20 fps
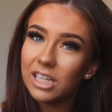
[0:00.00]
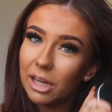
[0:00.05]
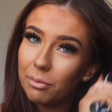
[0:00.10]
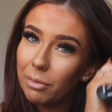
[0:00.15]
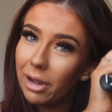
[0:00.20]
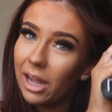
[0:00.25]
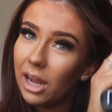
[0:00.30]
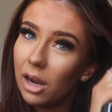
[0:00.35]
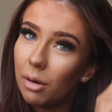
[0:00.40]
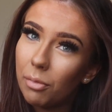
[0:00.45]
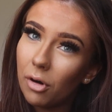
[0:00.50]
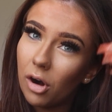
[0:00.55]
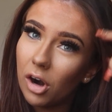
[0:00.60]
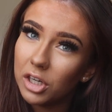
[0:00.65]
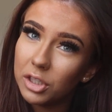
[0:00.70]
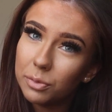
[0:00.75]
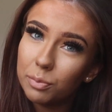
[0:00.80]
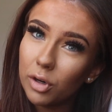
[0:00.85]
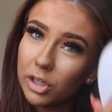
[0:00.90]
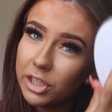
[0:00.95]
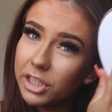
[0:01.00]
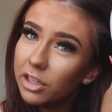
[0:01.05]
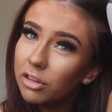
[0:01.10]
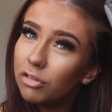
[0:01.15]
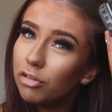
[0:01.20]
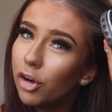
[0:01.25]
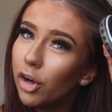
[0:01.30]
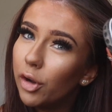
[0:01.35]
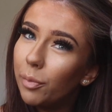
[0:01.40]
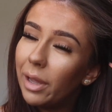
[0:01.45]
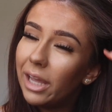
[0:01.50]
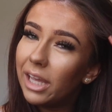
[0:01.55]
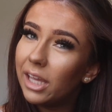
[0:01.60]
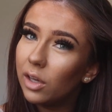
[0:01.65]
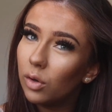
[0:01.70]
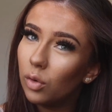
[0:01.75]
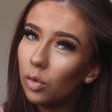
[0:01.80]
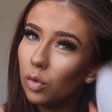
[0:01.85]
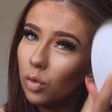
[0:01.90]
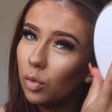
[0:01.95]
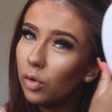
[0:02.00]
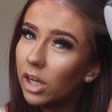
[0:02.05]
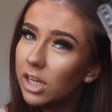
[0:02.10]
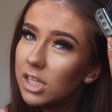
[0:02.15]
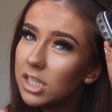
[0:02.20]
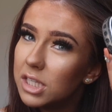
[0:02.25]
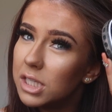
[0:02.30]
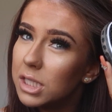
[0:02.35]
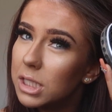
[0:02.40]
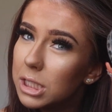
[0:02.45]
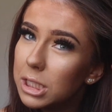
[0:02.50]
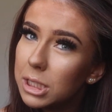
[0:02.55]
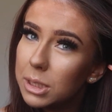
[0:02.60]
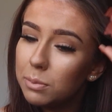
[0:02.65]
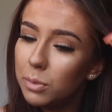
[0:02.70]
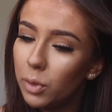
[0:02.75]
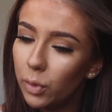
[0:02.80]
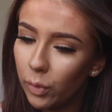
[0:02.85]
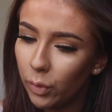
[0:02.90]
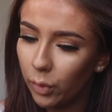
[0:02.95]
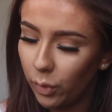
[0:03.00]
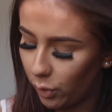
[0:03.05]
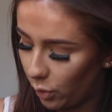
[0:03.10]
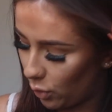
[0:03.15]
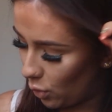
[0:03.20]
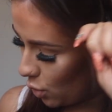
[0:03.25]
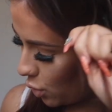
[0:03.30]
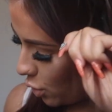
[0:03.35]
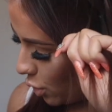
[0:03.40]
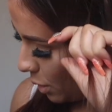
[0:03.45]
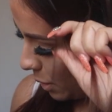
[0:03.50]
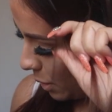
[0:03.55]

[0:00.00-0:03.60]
take my hairbrush, brush it through, make it all nice and smooth.